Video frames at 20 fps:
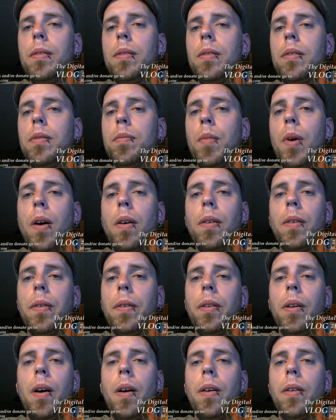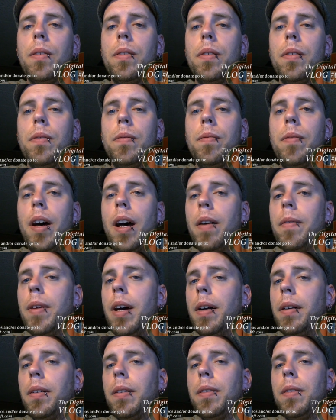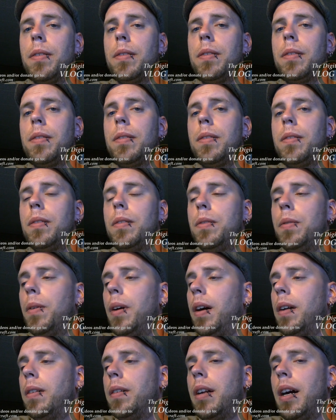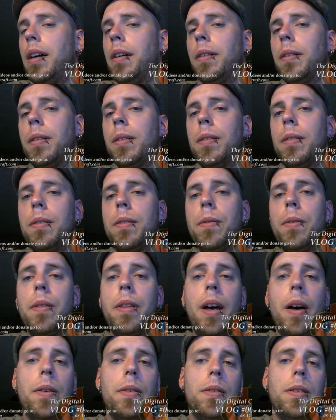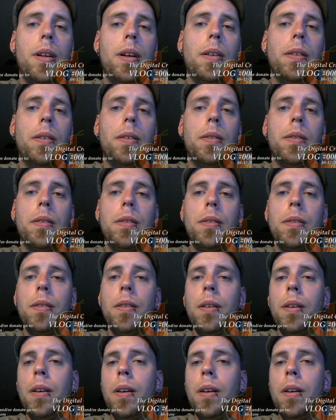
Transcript: small or large, $5 to $100 to $1,000,